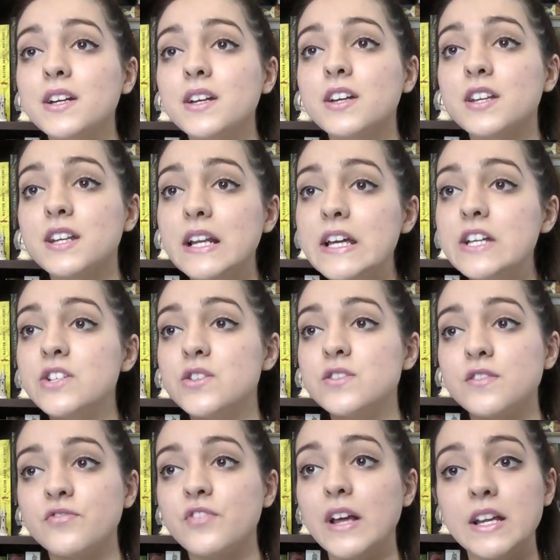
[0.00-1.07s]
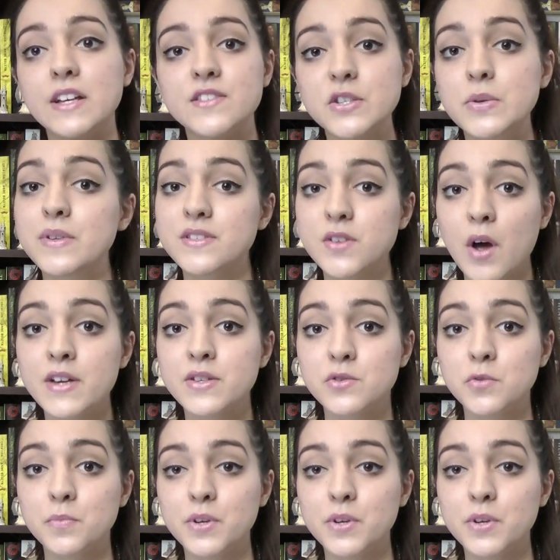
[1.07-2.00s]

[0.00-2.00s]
can lead you to feeling suicidal,